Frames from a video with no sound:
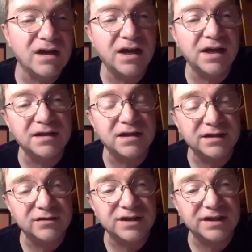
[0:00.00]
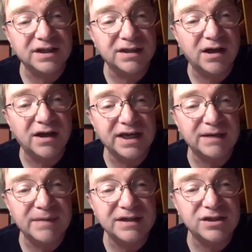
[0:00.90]
And I use that
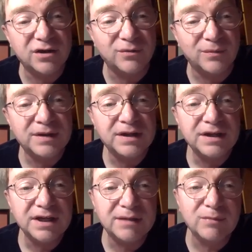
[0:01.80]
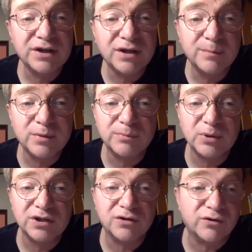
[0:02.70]
IMHO, in my humble
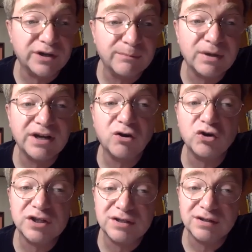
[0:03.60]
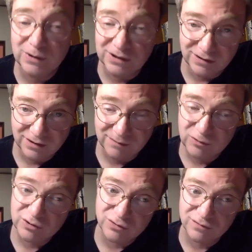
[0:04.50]
opinion or in my honest opinion. I'm
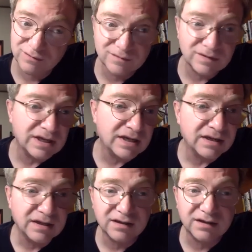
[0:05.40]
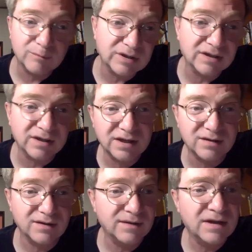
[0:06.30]
not sure it could mean in
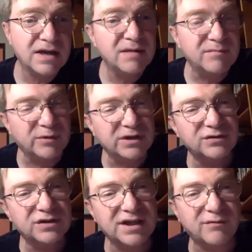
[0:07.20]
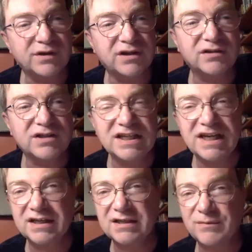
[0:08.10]
either. But we use that when you're
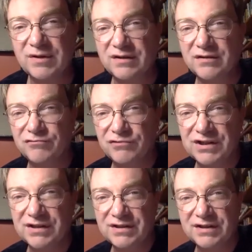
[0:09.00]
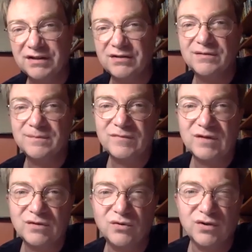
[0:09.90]
saying something that you really think,
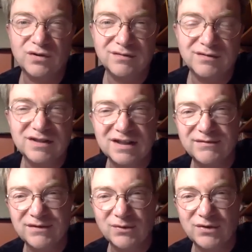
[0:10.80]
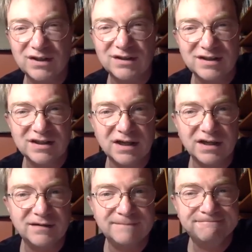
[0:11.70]
well, that is a difficult thing to
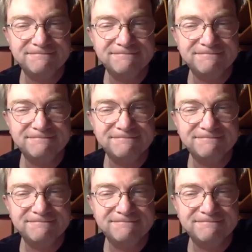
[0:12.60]
say.